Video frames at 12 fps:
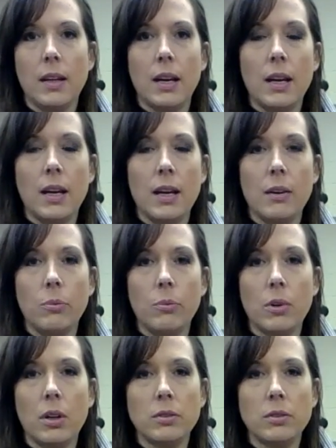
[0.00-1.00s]
and
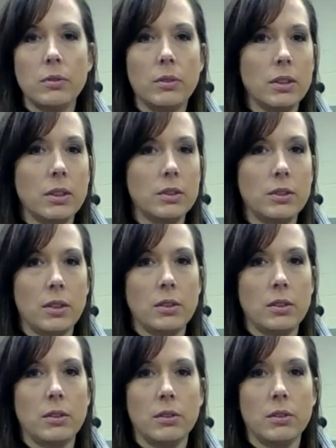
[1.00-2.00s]
we're also going to
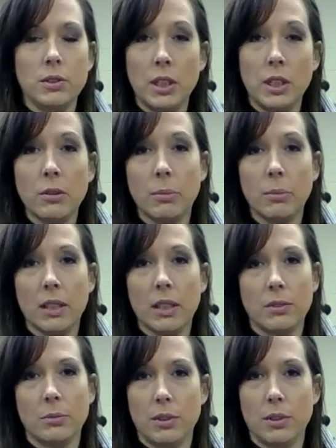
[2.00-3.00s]
start to learn jingle
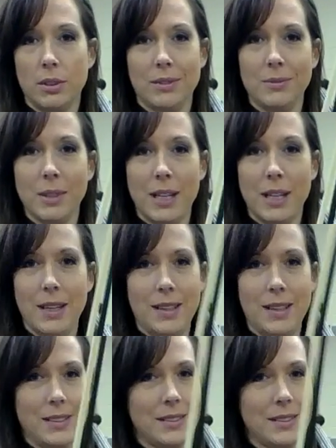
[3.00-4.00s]
bells, which is
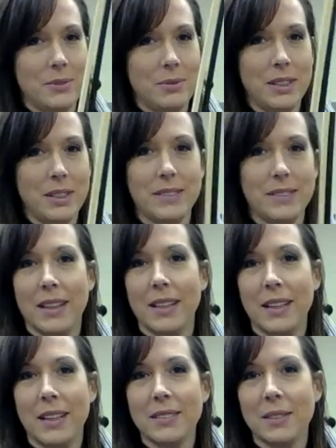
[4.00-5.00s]
it's just really
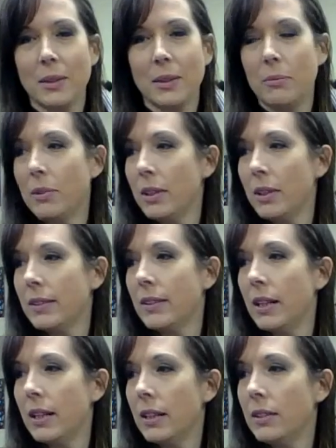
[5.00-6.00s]
exciting. So I'm really
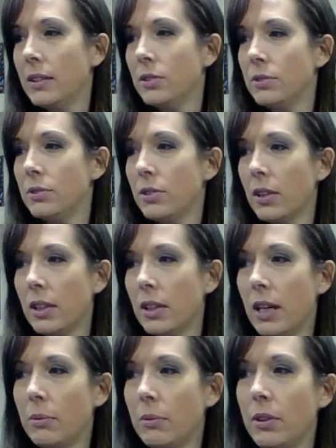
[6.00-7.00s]
excited to start
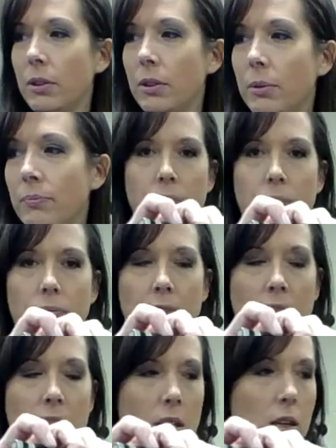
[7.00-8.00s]
that with you.
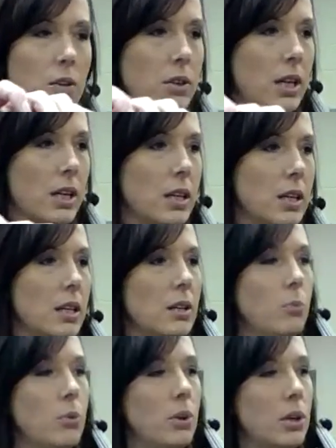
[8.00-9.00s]
Okay,
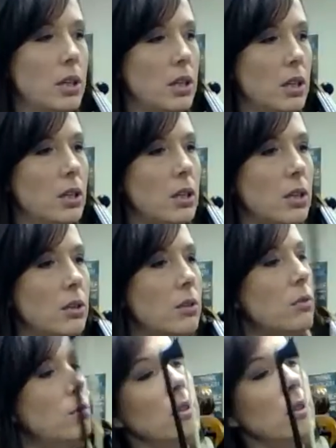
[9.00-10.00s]
we're going to
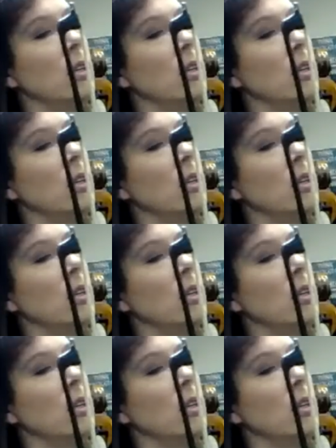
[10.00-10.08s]
go.